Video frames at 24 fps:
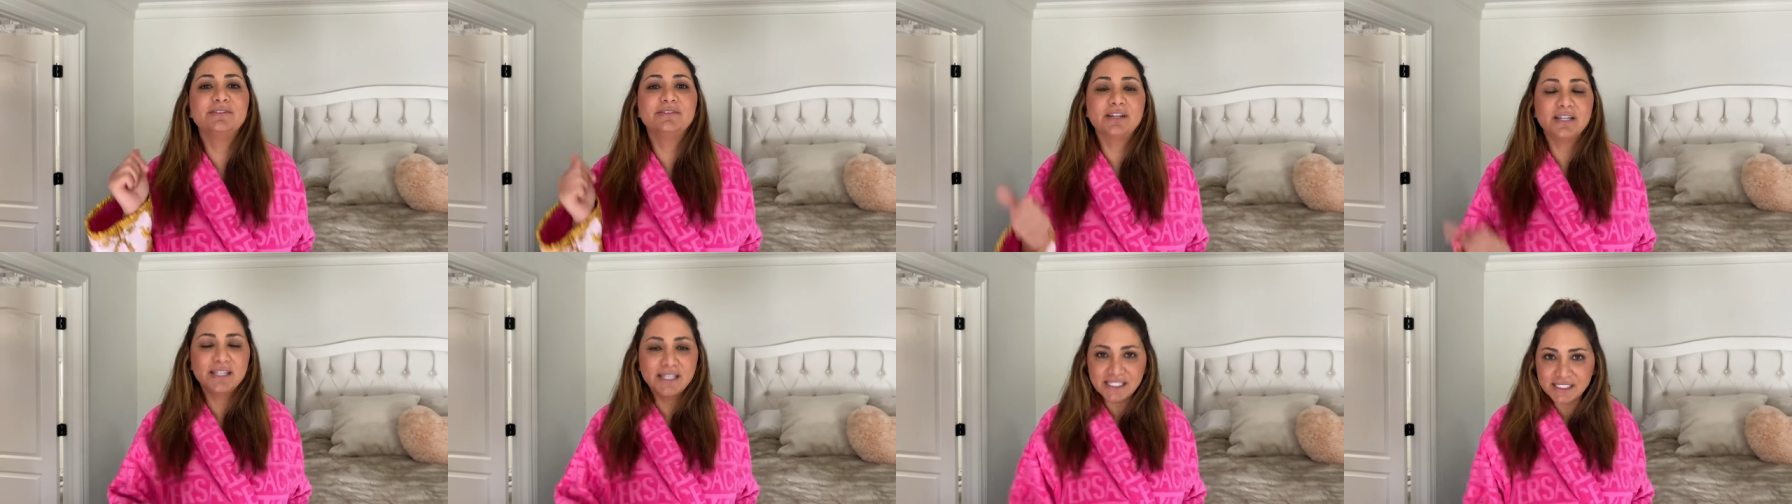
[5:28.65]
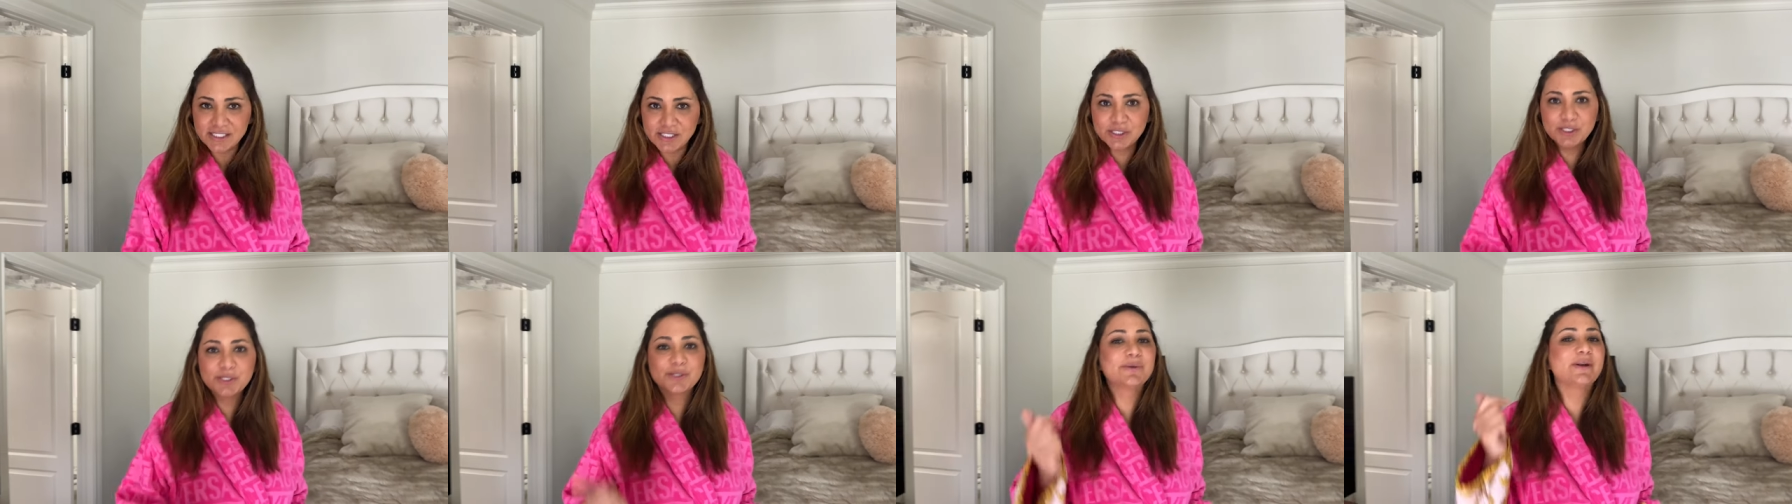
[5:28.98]

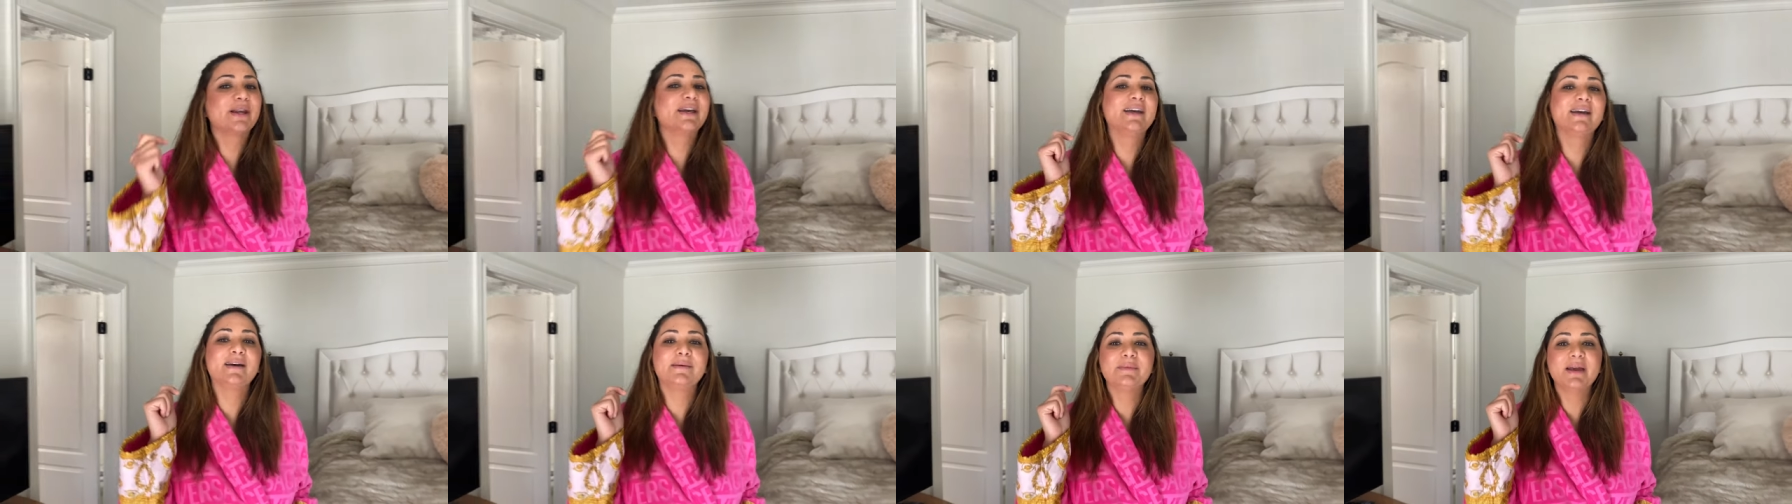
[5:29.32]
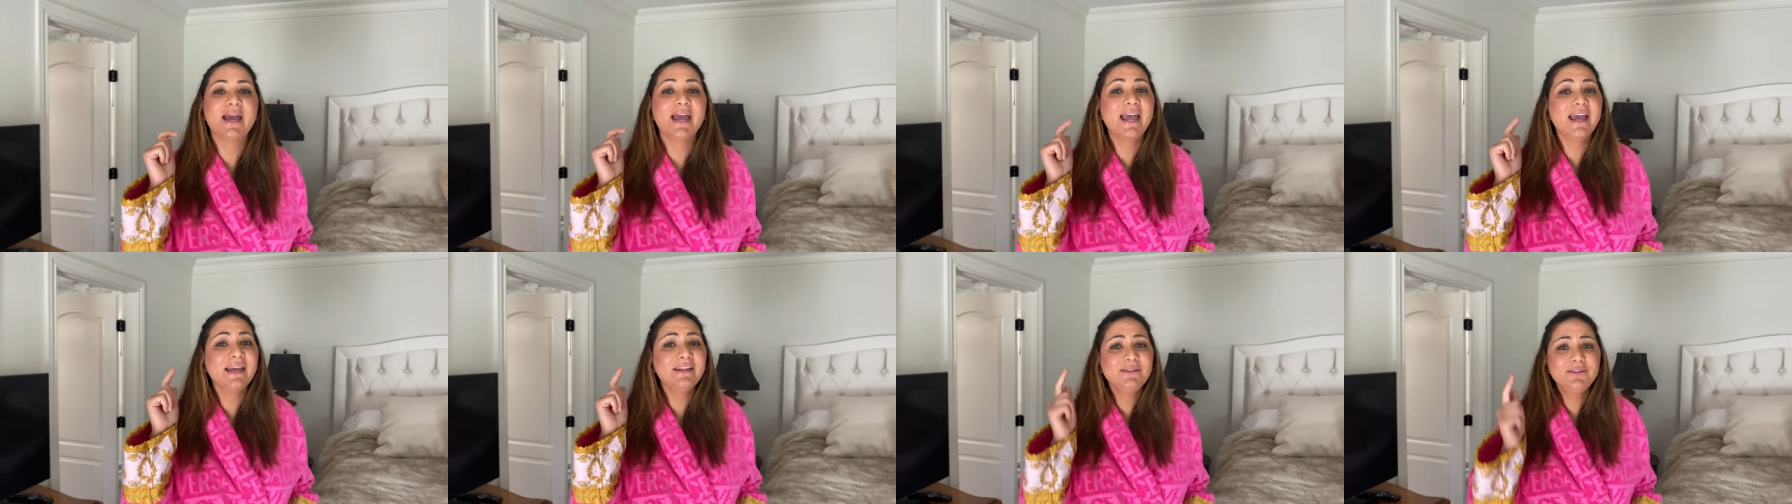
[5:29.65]
Instagram,
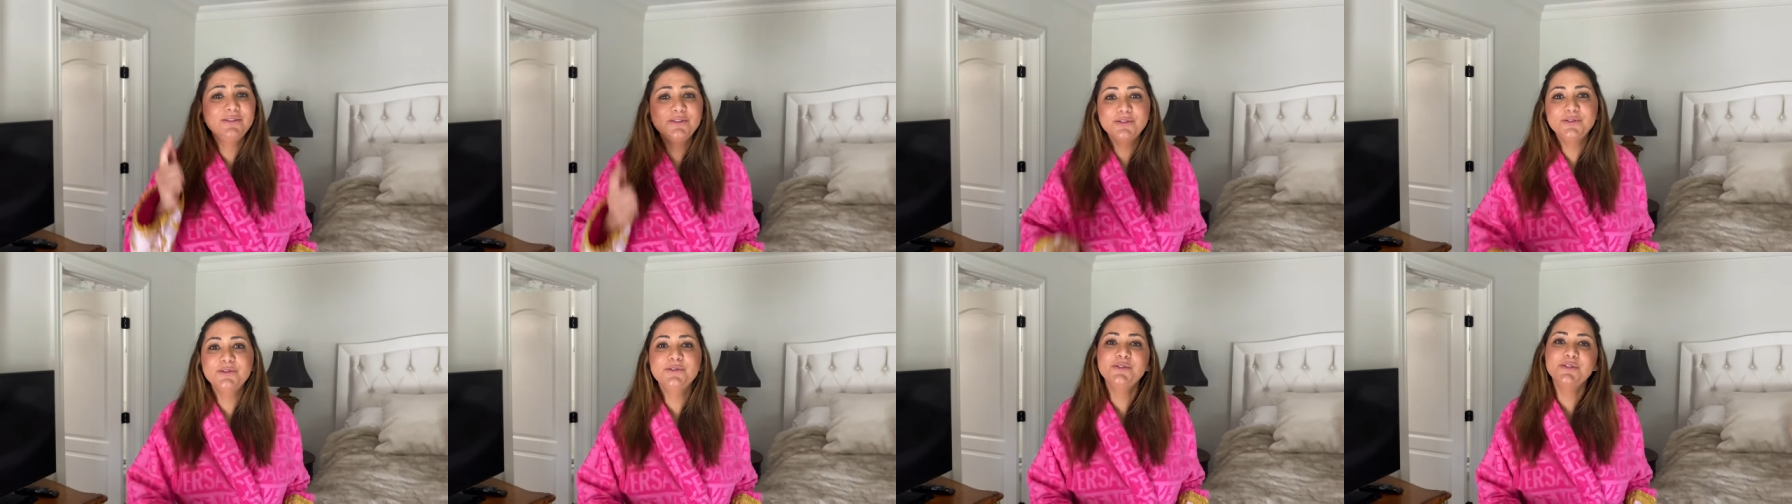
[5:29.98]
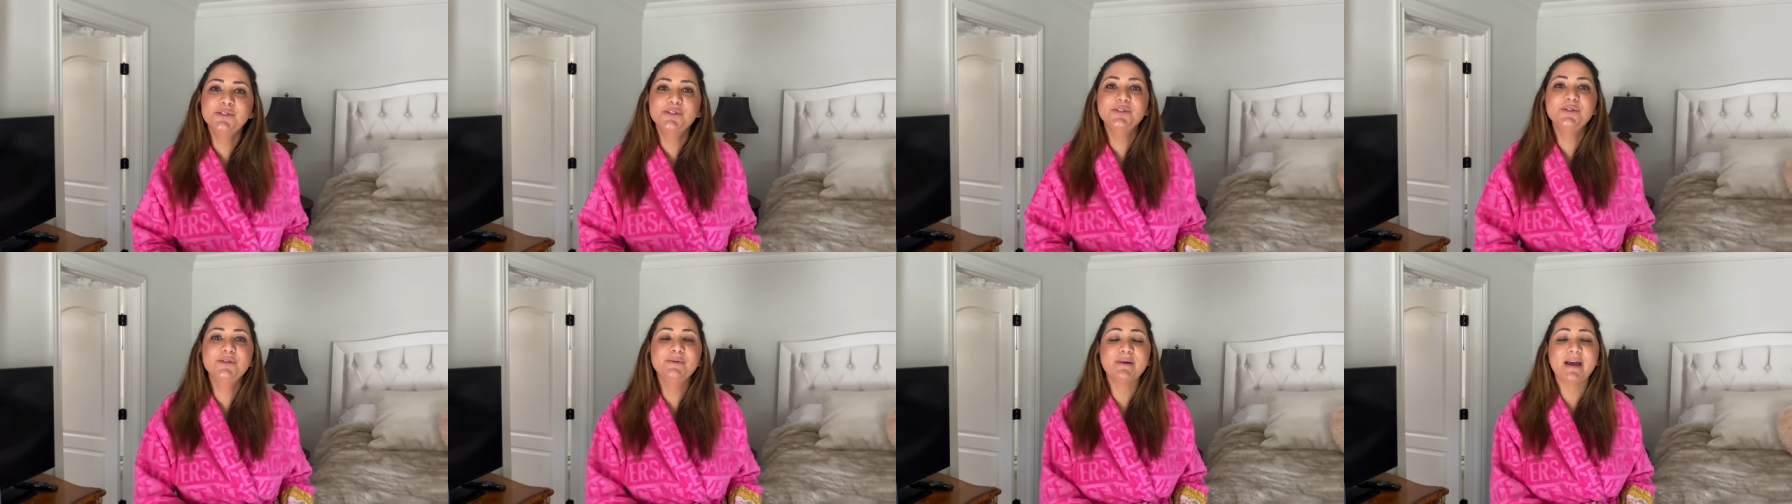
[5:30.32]
and
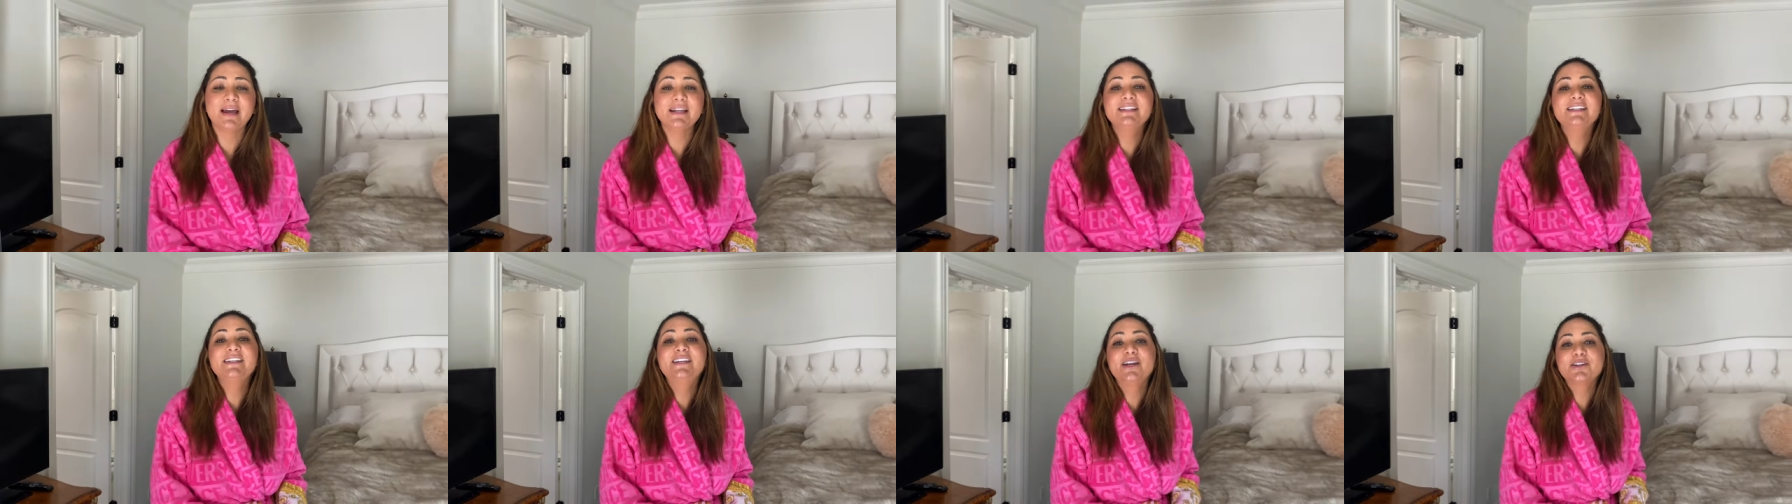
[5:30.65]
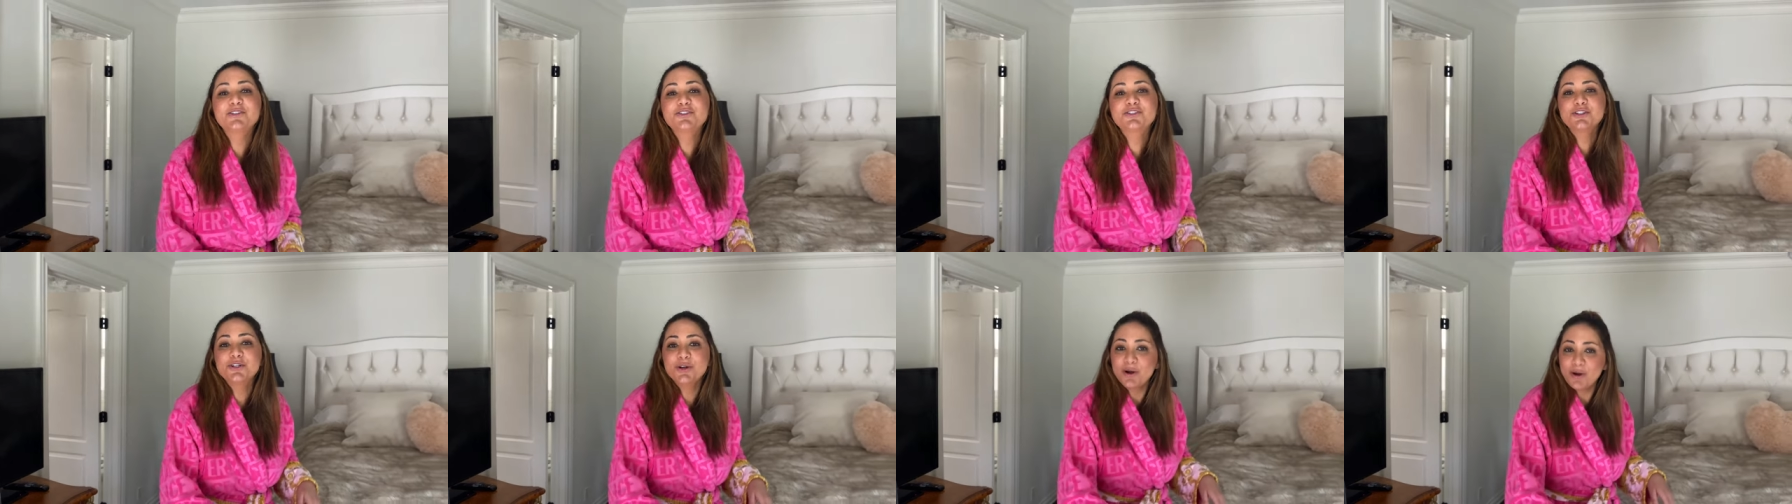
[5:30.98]
YouTube and
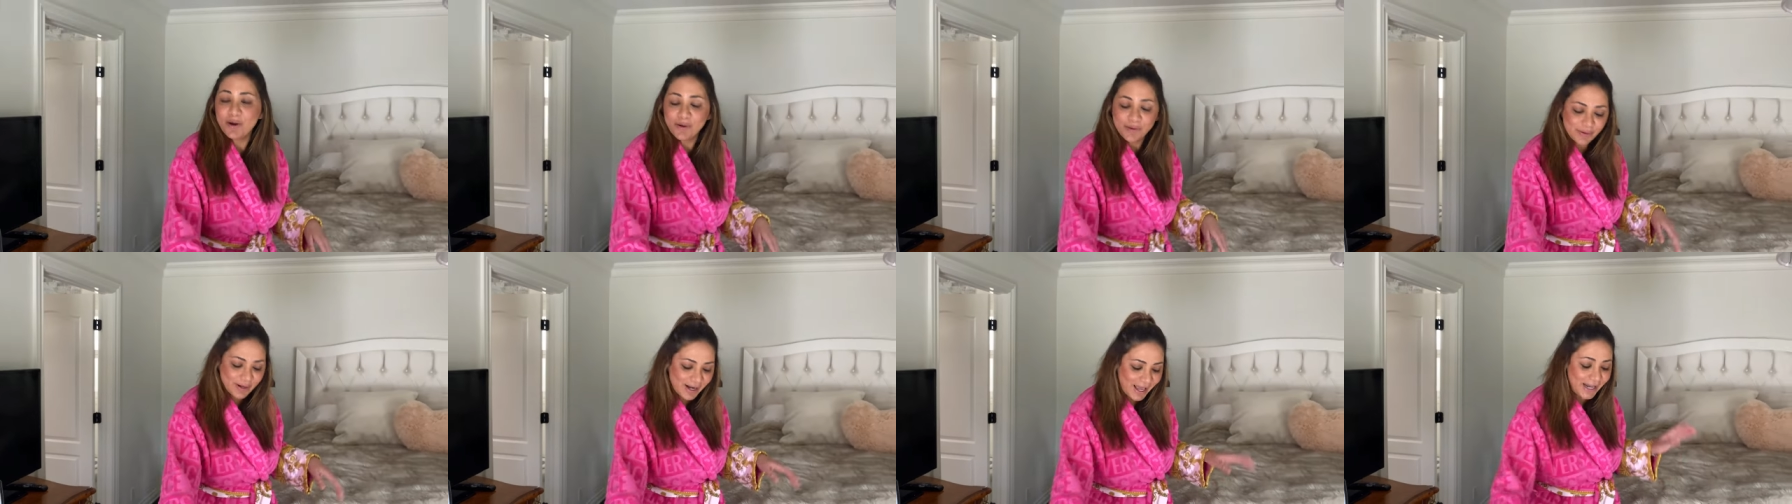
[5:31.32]
get your own